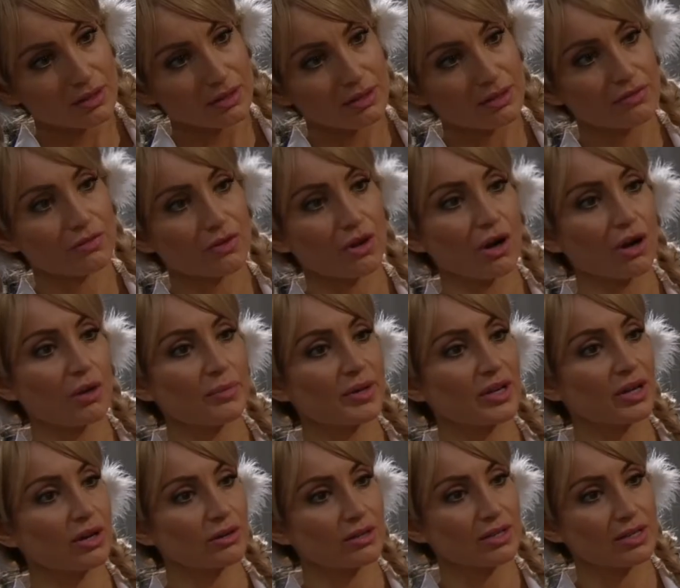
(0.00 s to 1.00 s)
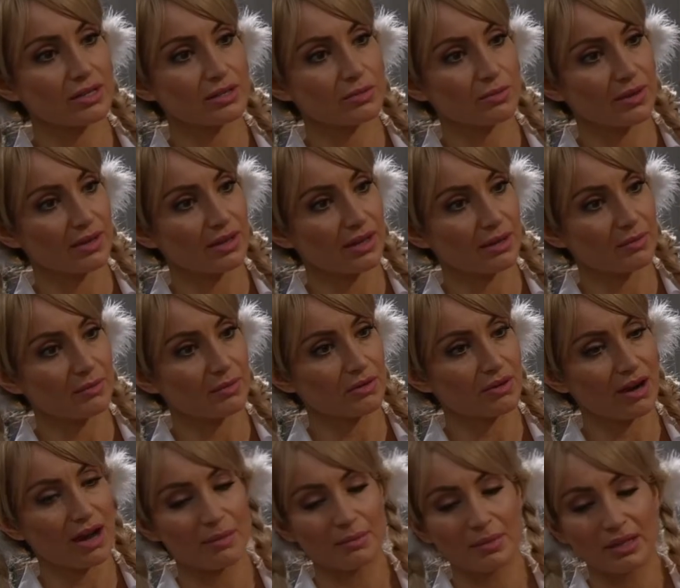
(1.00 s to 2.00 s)
You've got to be honest with him, all
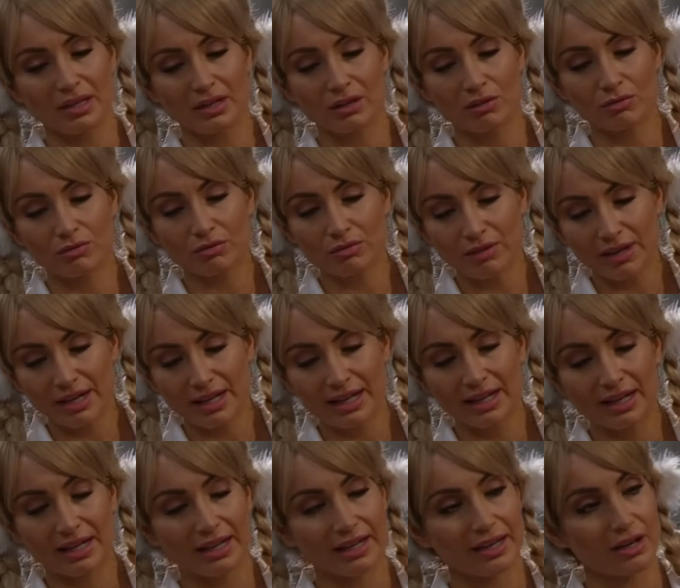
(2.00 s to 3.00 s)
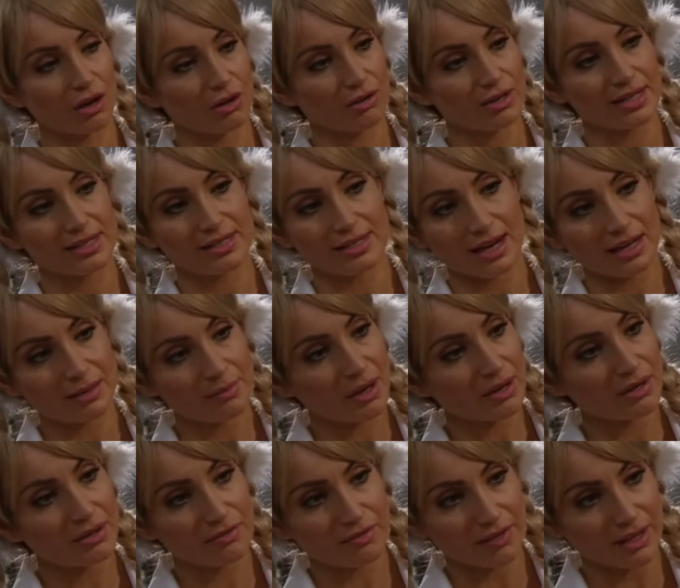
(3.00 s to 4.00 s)
right? I mean, really honest. Tell him how
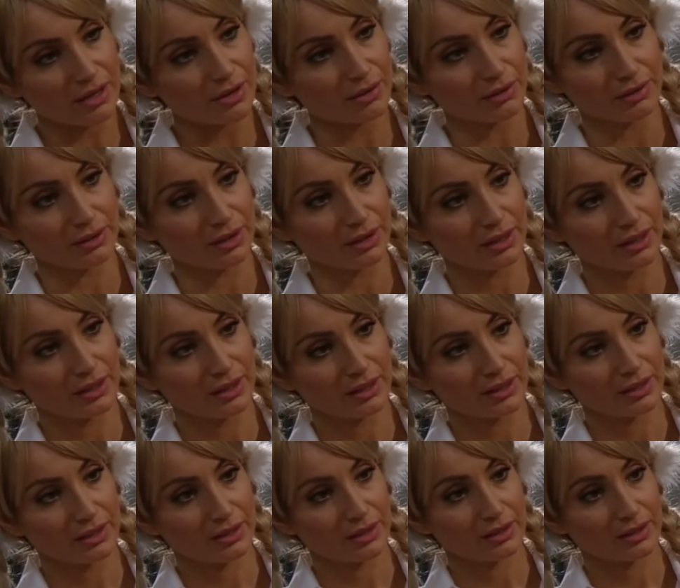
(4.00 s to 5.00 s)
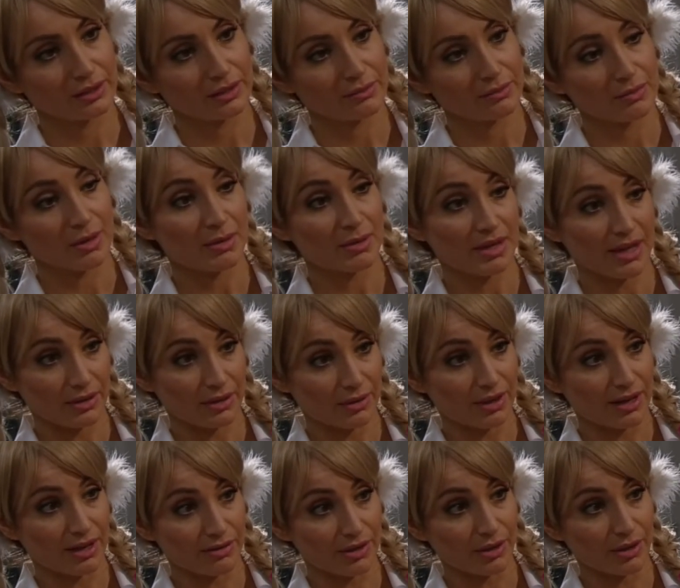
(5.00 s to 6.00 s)
you feel. Maybe then he'll
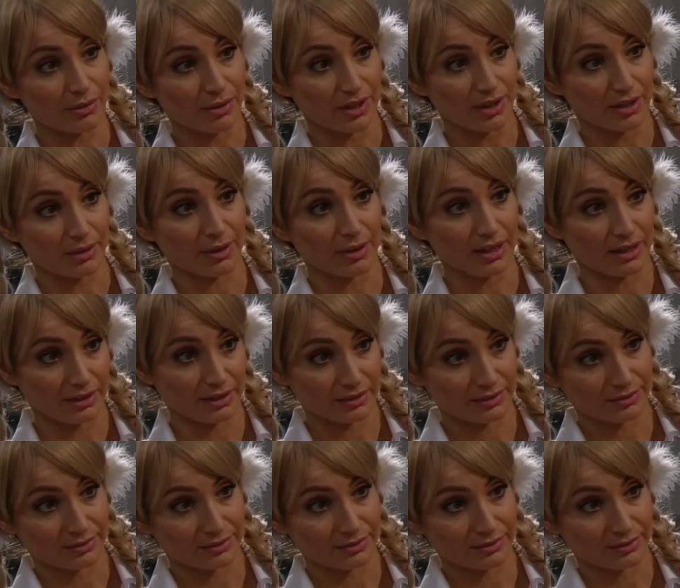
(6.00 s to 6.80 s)
get real with you, eh?